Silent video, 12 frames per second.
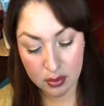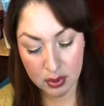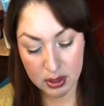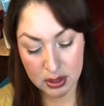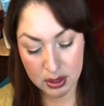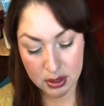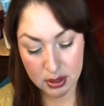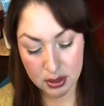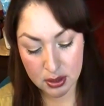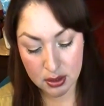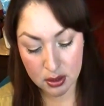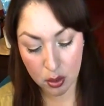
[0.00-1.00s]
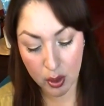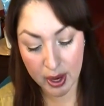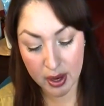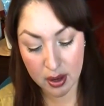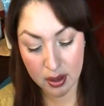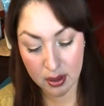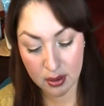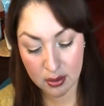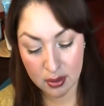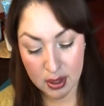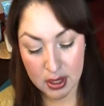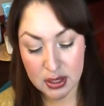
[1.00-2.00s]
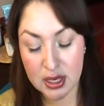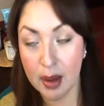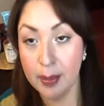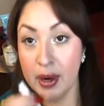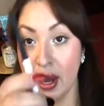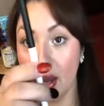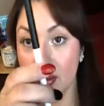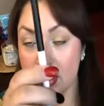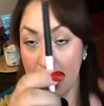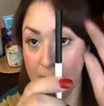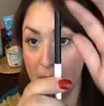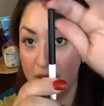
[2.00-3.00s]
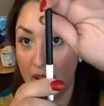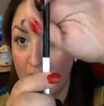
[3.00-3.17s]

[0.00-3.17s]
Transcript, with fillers: what is this? Crayon type of, type of